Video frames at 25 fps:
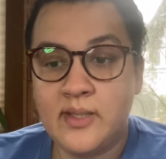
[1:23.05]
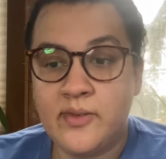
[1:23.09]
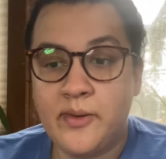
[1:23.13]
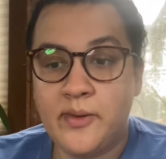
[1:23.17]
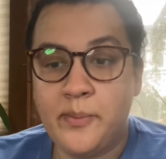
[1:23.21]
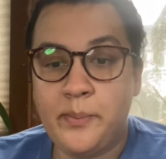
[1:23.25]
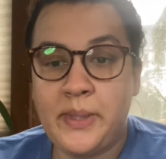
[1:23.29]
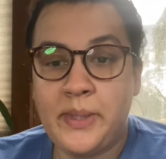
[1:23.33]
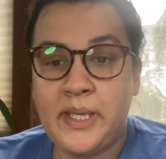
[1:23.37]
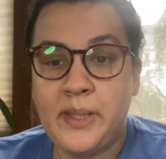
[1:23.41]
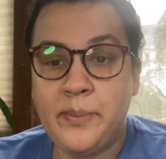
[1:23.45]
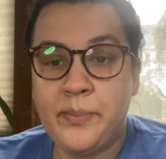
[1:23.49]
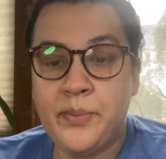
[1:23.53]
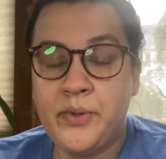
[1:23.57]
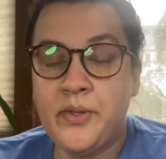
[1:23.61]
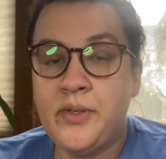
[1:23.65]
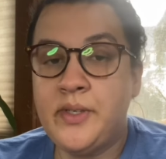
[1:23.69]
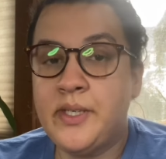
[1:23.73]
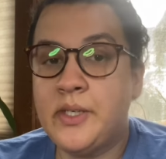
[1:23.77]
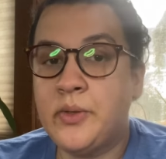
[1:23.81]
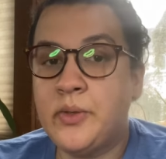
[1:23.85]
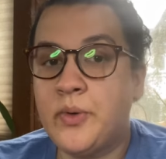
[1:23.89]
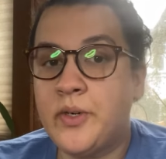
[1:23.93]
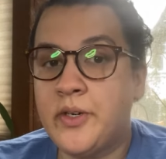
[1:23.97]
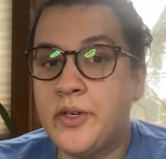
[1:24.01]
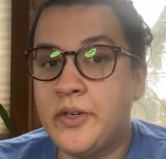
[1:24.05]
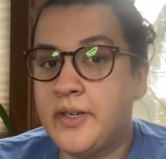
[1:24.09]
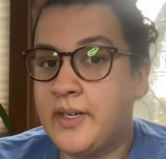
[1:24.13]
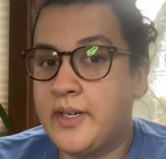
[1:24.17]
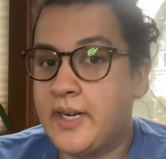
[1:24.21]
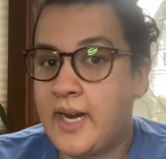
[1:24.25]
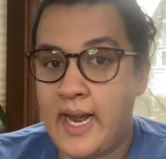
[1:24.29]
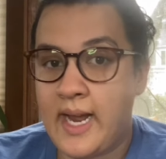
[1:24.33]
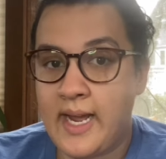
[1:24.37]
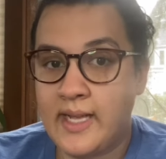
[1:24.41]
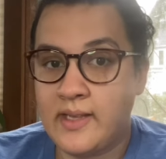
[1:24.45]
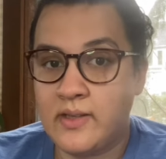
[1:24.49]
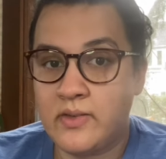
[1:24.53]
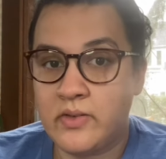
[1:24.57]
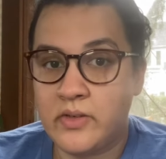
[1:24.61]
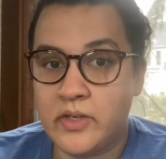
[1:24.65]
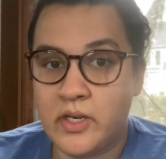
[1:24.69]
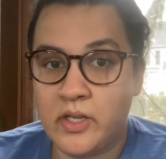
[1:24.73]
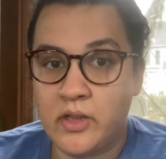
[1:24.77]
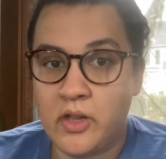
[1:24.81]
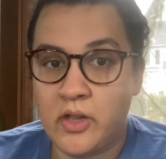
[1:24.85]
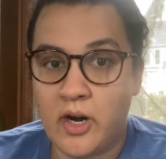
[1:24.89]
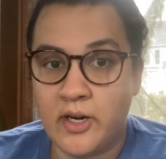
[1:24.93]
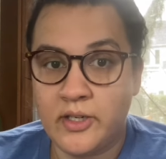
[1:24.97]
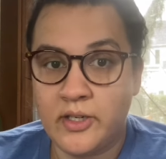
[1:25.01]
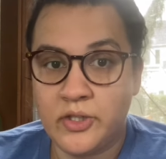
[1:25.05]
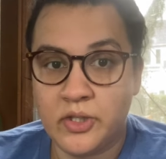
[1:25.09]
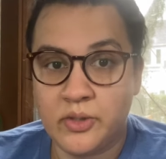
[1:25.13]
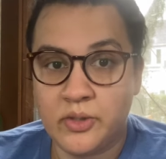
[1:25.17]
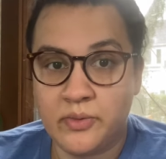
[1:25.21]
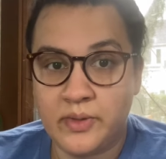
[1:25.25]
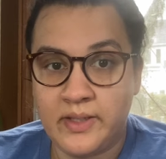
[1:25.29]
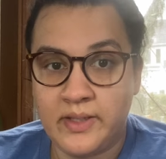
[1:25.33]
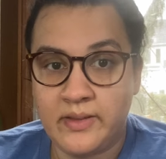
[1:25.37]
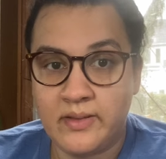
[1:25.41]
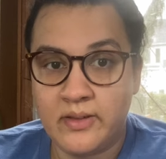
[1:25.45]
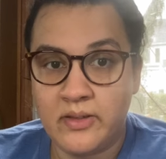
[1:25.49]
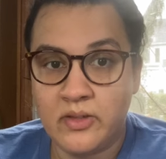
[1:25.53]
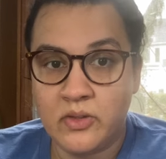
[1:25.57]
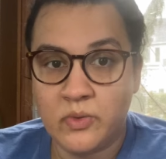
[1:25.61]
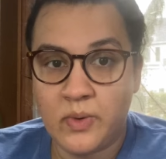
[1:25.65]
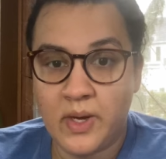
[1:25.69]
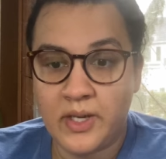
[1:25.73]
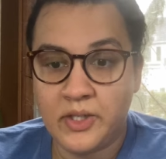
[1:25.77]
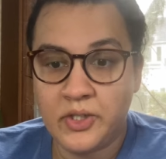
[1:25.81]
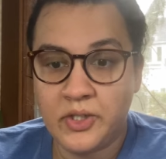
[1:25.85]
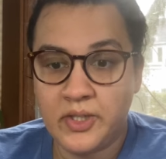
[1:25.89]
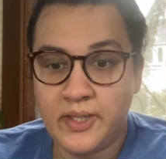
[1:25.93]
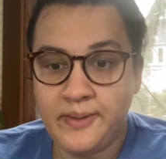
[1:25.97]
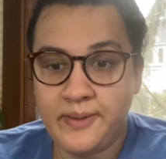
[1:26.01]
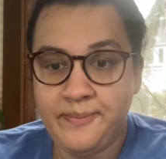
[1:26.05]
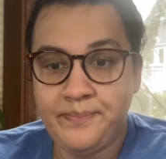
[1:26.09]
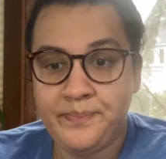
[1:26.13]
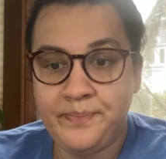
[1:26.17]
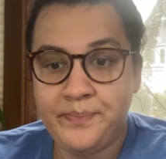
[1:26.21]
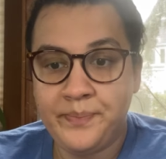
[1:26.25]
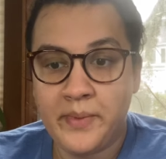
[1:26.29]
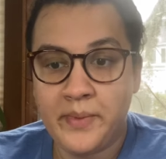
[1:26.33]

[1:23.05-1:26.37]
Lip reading: from people in order to answer a larger research question?